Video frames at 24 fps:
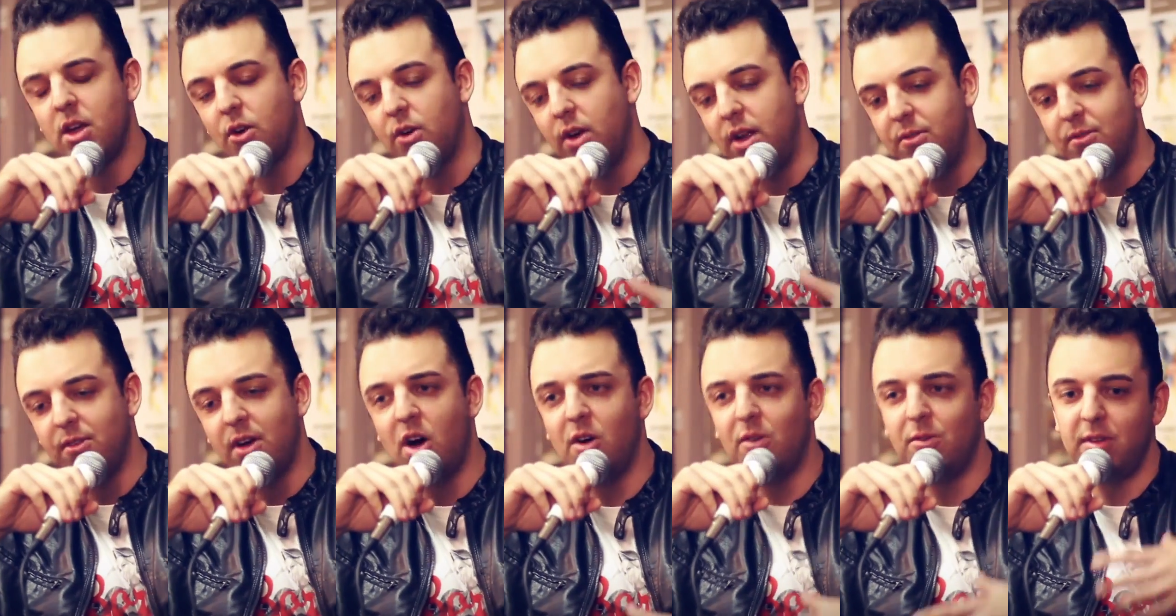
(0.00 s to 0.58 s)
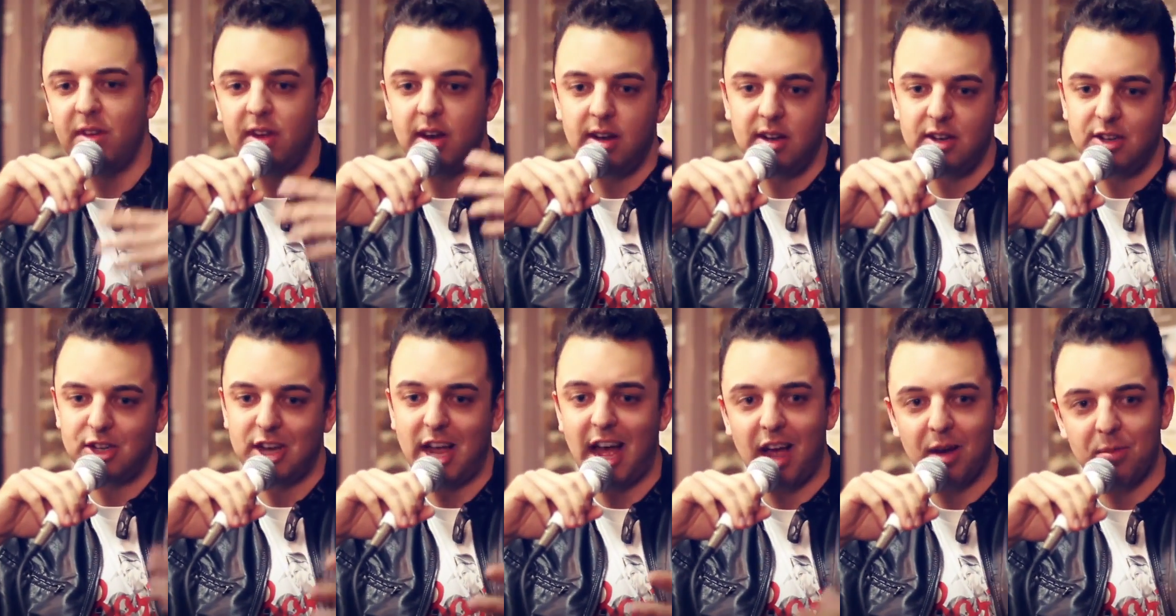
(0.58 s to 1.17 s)
Green Velvet
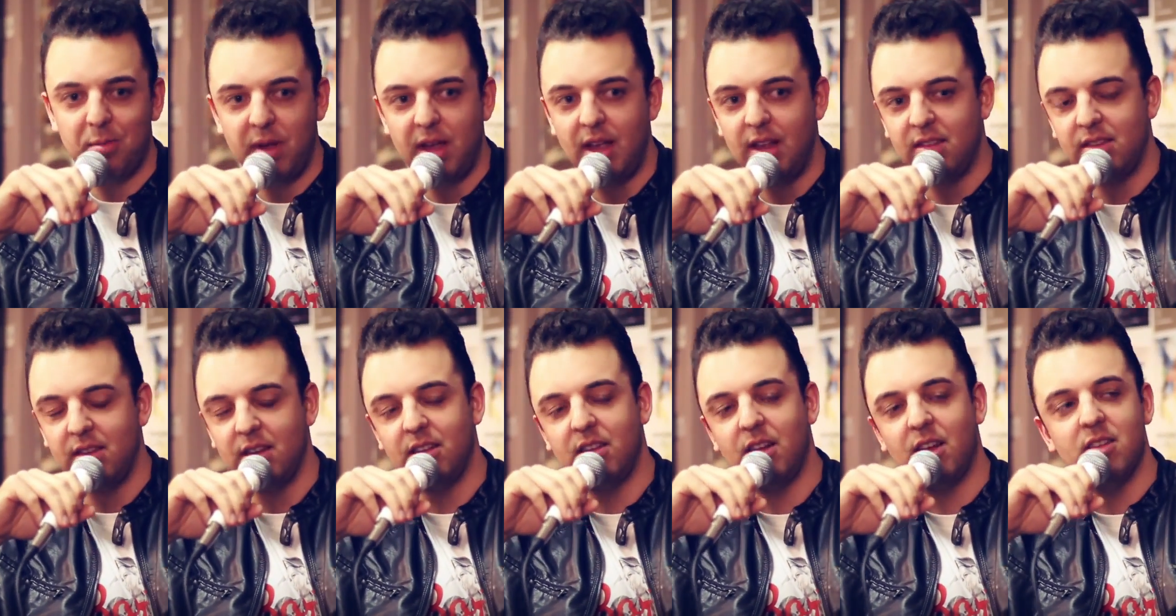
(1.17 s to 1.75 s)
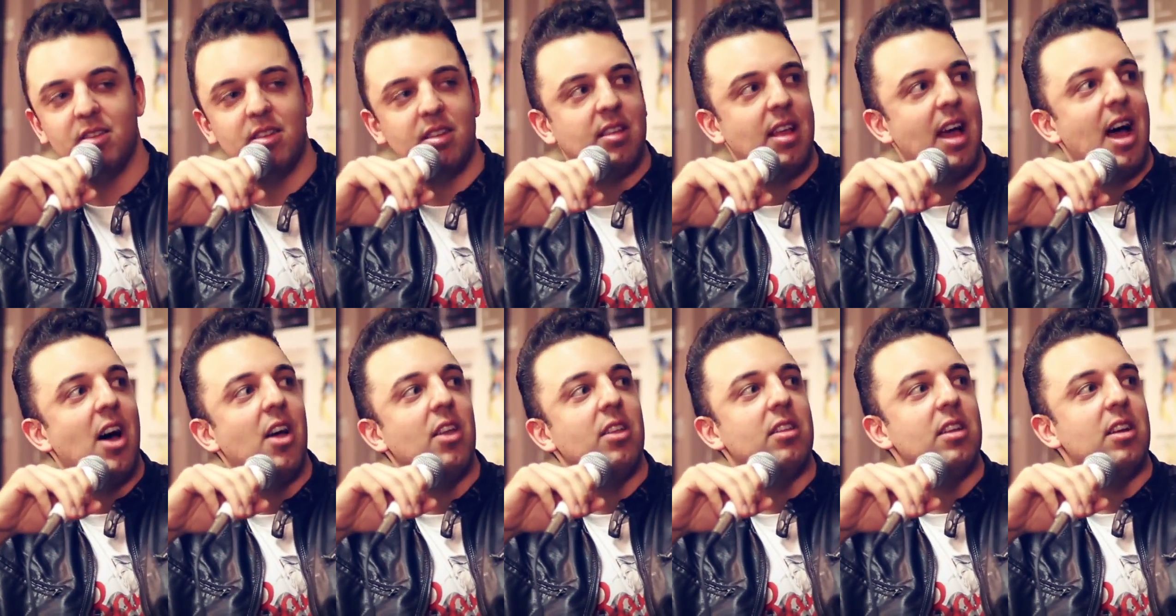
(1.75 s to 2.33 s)
and Jack Beats and tons of
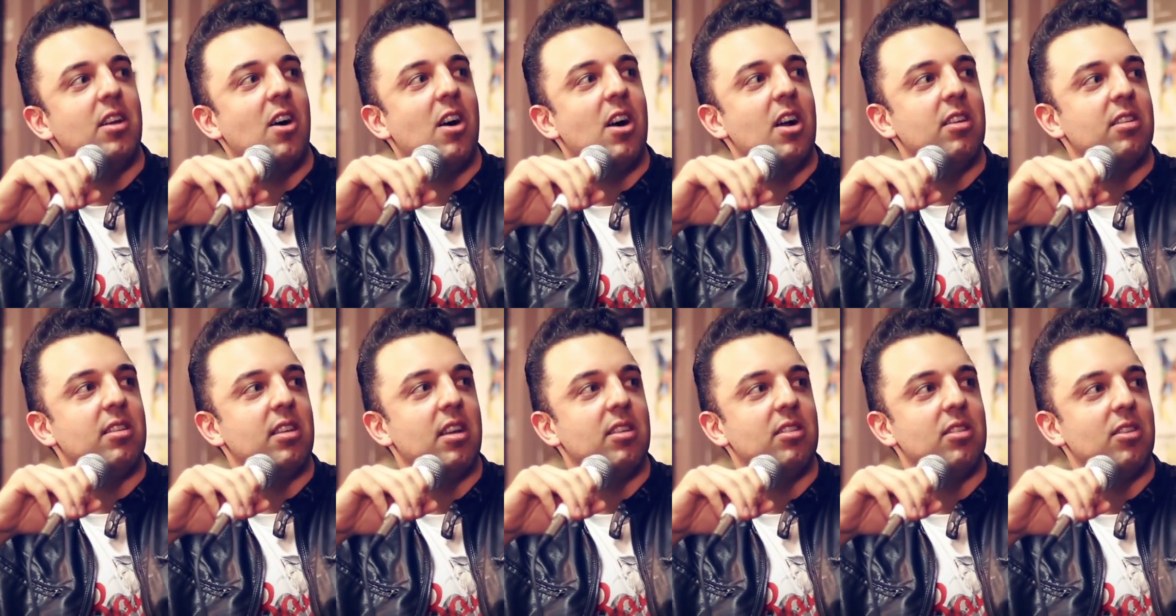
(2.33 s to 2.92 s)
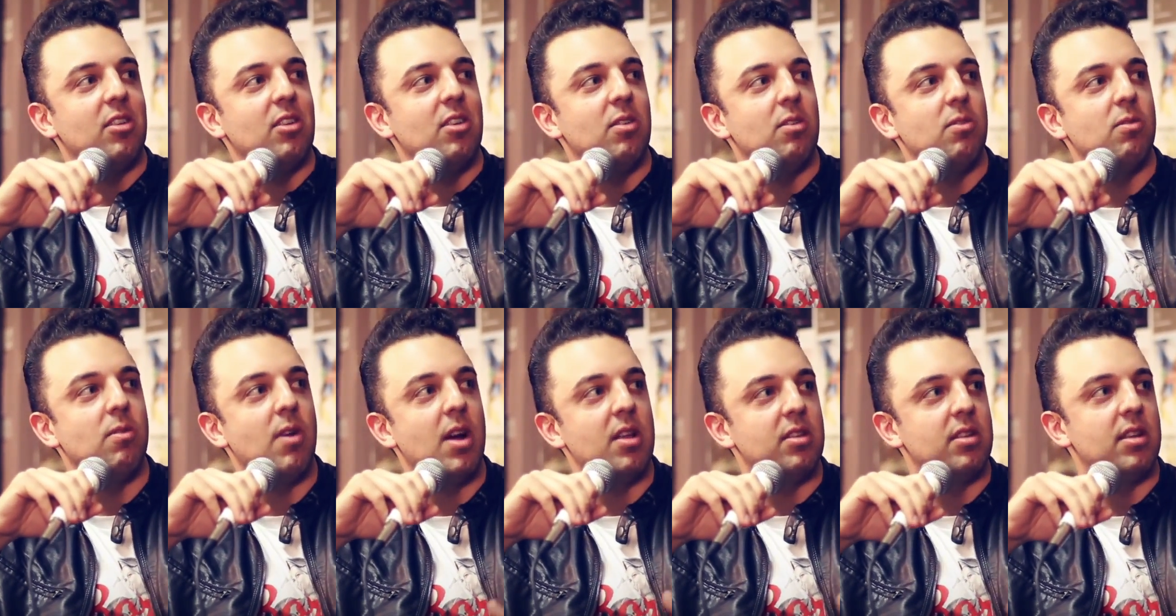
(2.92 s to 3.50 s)
talented artists as their
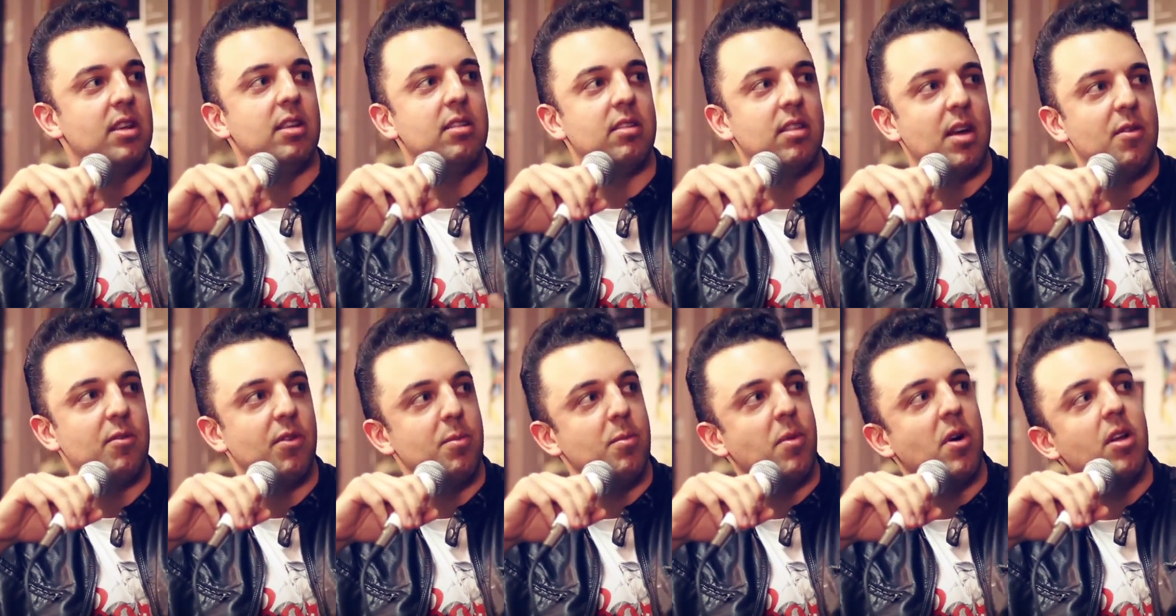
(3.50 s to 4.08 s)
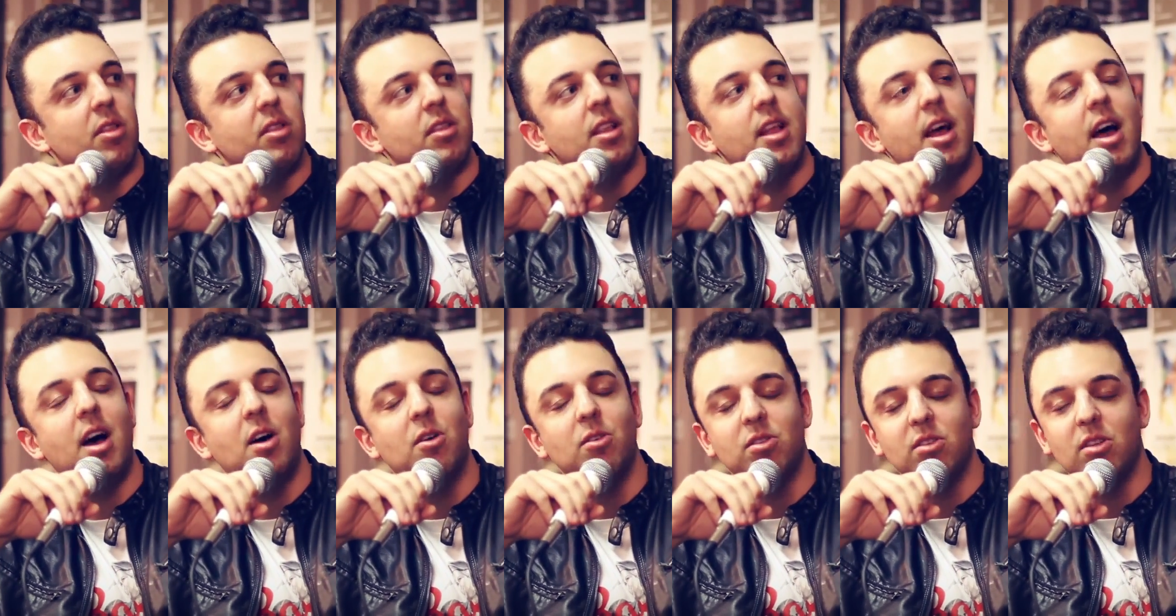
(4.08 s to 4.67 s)
residents every month
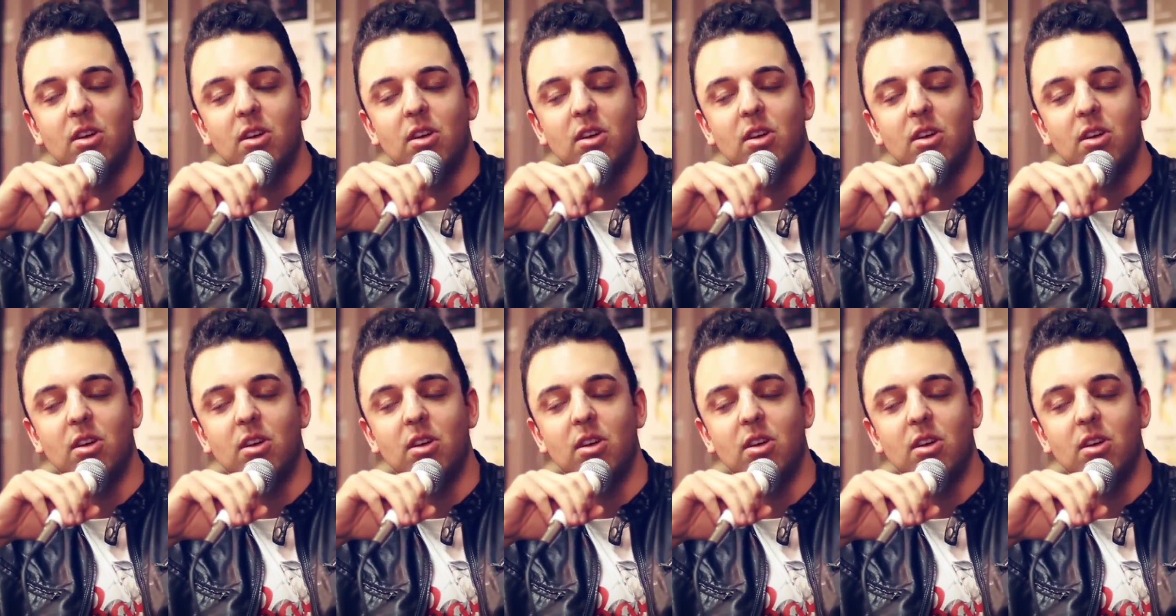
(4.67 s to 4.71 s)
now.